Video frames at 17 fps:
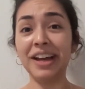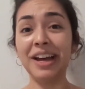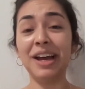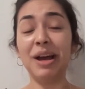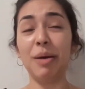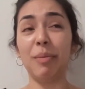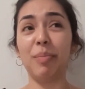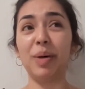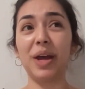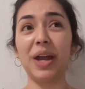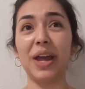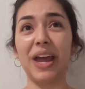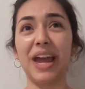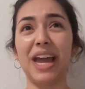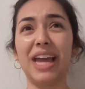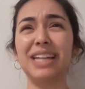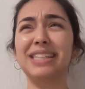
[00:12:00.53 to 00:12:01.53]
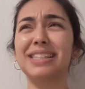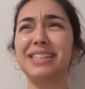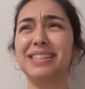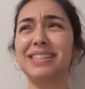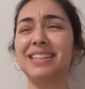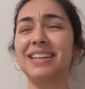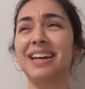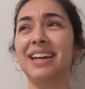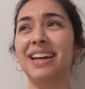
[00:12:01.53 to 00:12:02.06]
but
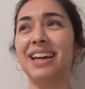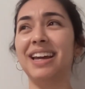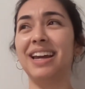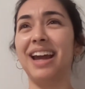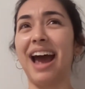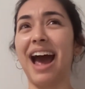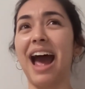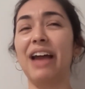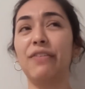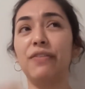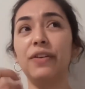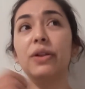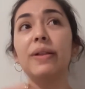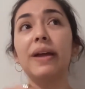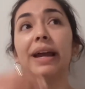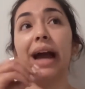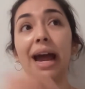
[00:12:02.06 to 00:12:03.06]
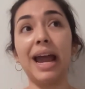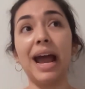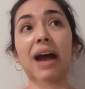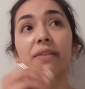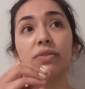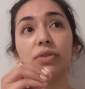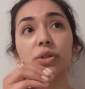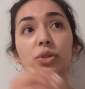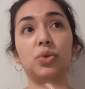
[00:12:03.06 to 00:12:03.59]
I feel like I have
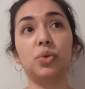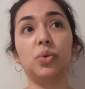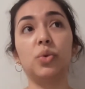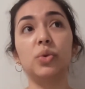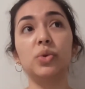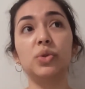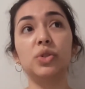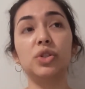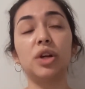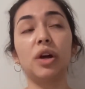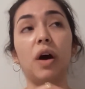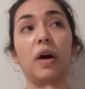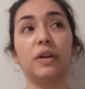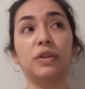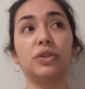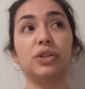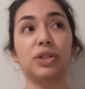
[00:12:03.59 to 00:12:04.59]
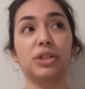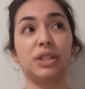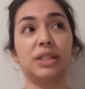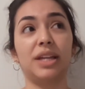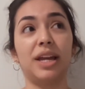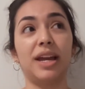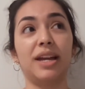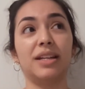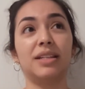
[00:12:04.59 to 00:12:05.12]
the tools to
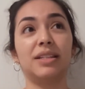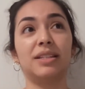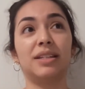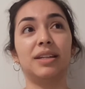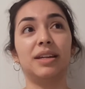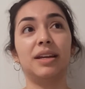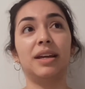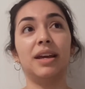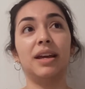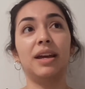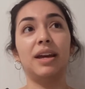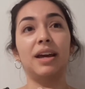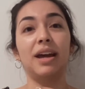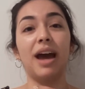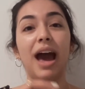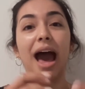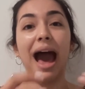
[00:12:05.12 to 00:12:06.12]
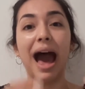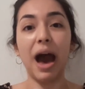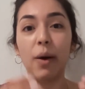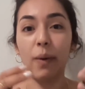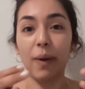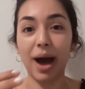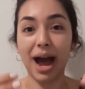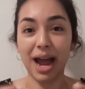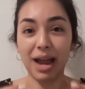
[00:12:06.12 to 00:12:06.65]
understand
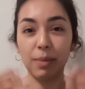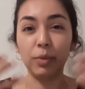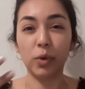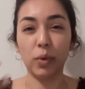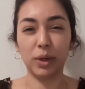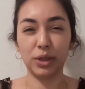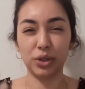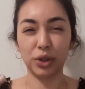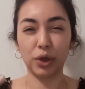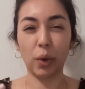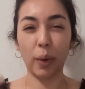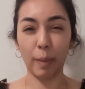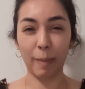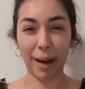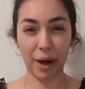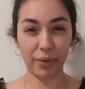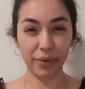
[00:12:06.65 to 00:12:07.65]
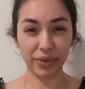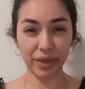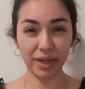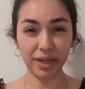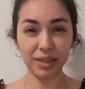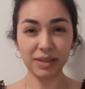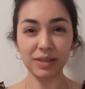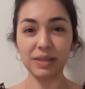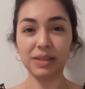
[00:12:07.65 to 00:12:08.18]
how I am going to go about
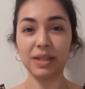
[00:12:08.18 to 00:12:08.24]
things,